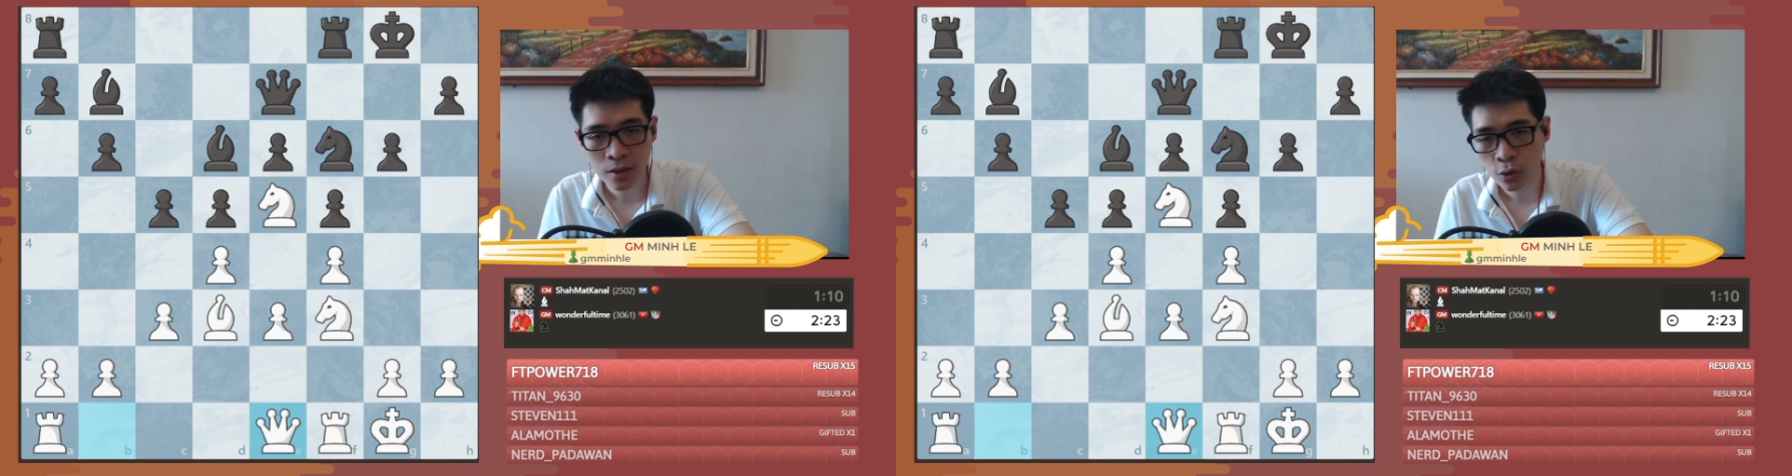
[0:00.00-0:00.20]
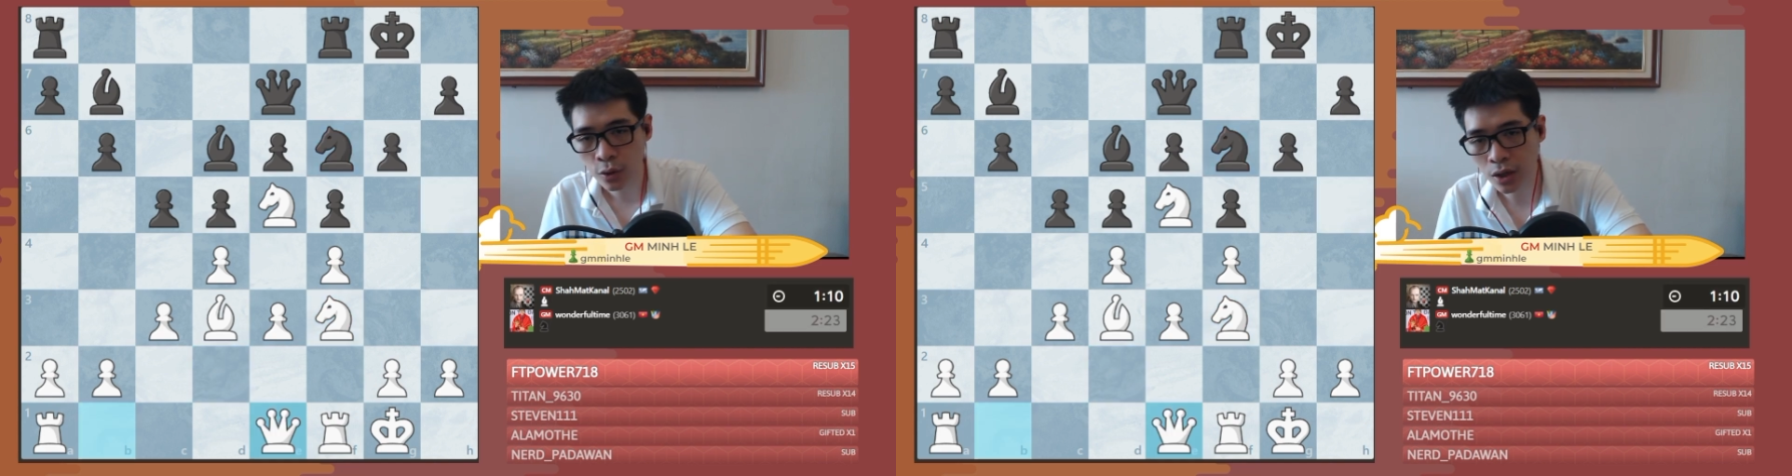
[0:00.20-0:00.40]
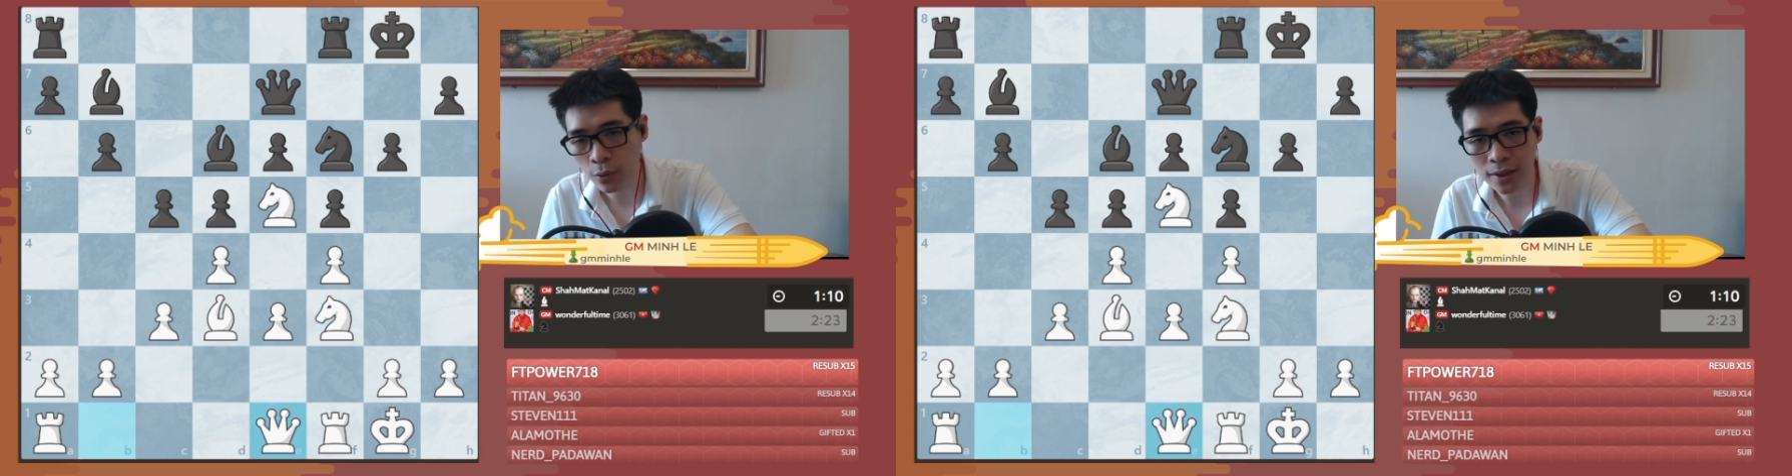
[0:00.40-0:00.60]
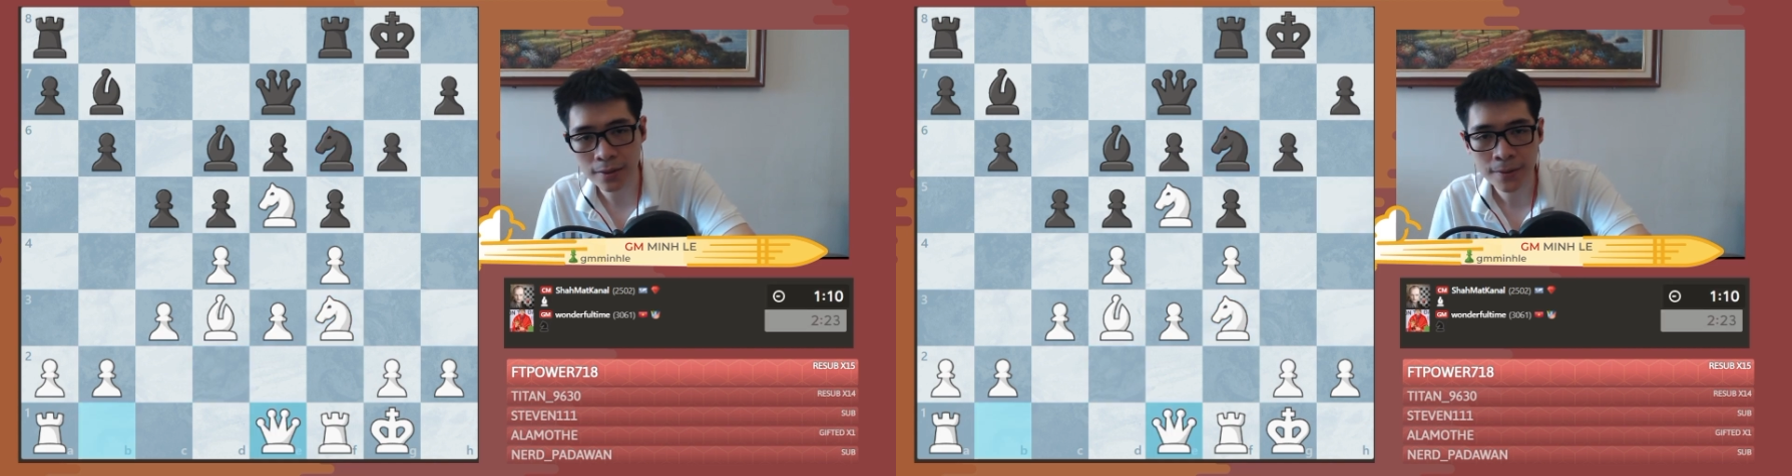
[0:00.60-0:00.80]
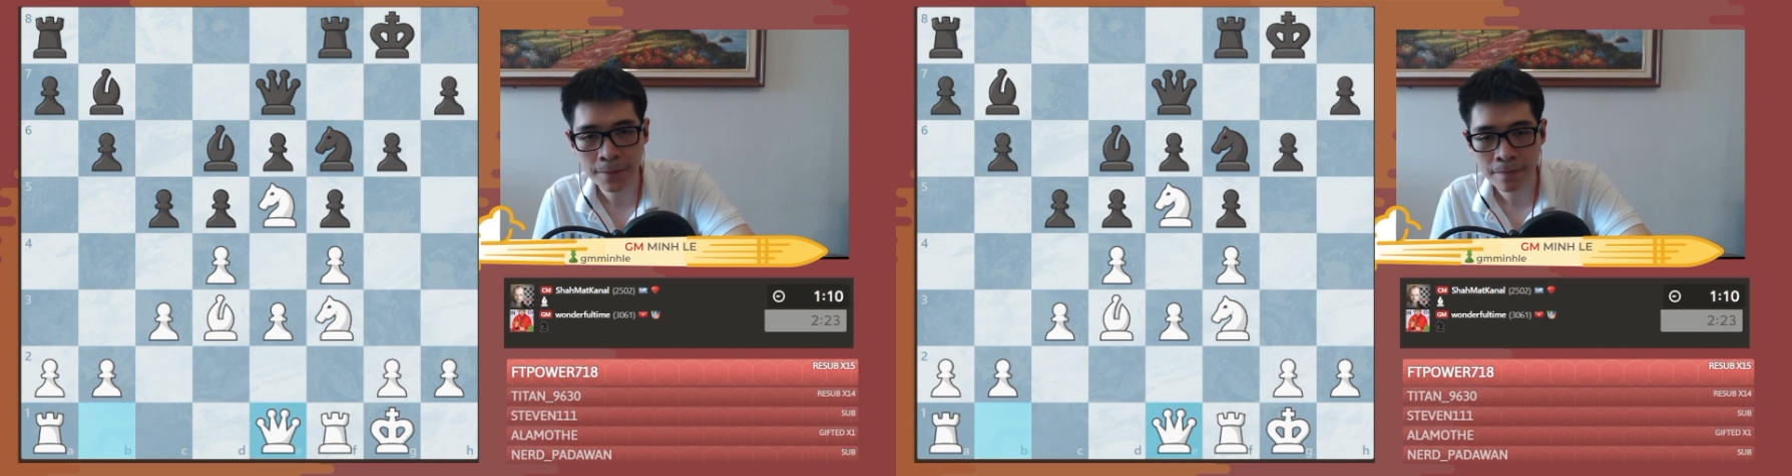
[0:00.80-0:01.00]
Queen a1.
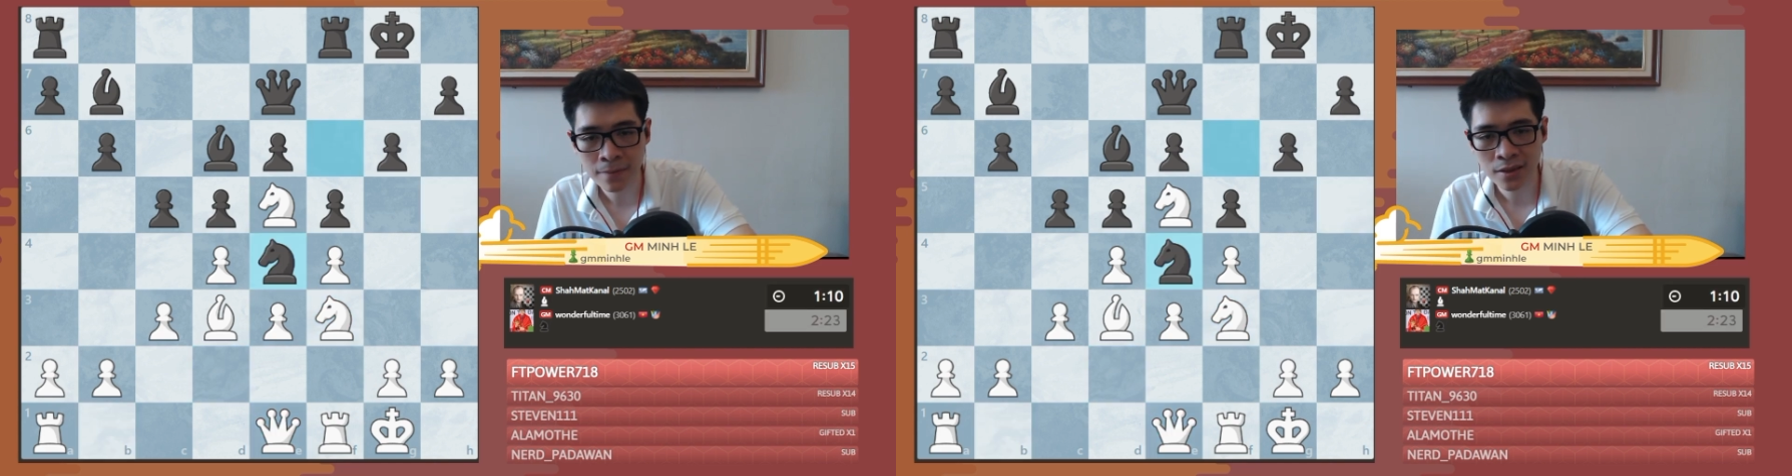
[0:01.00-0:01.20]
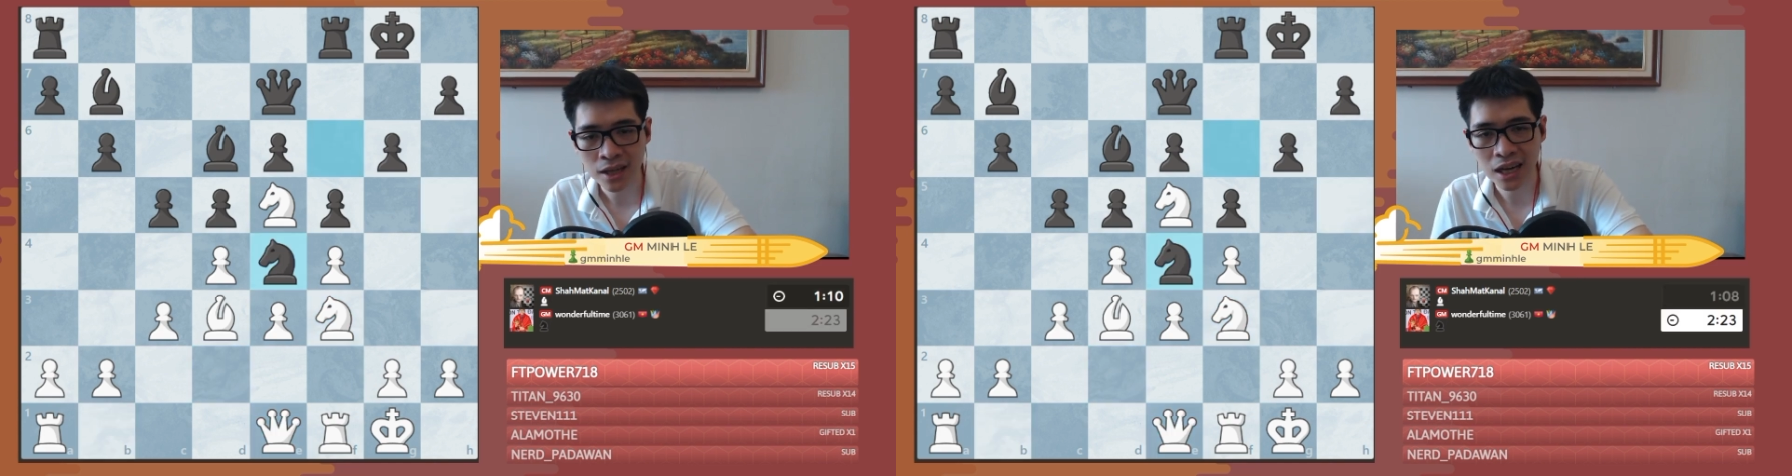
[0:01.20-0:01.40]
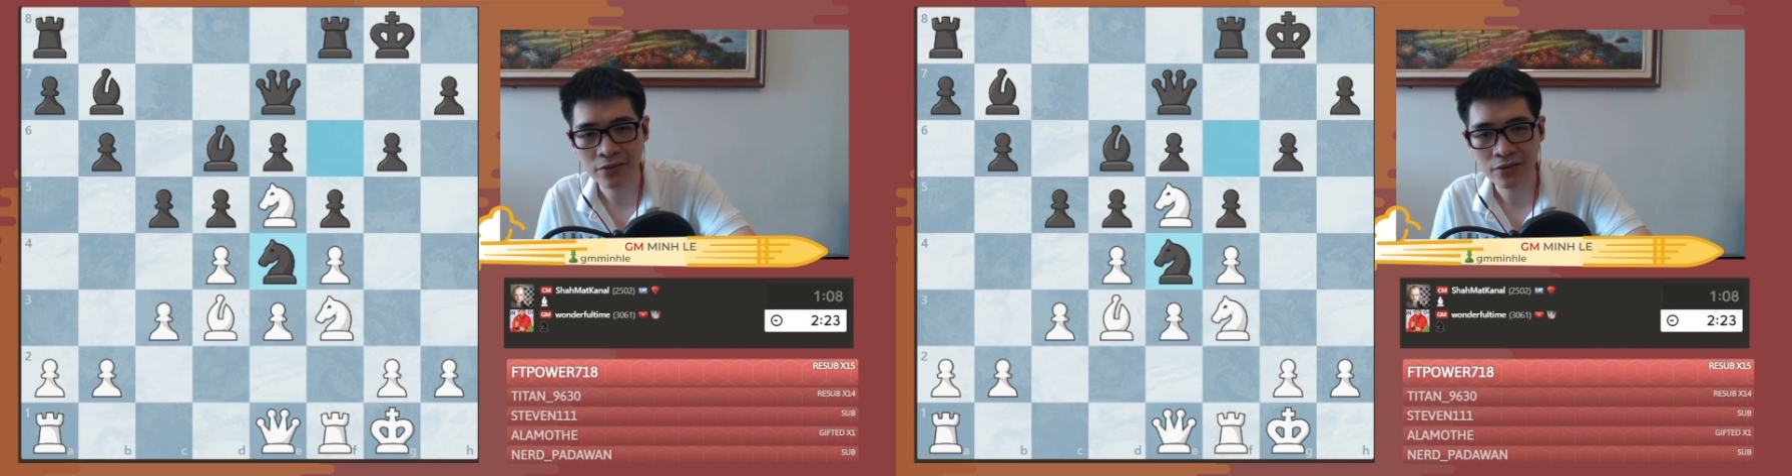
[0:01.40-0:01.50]
Knight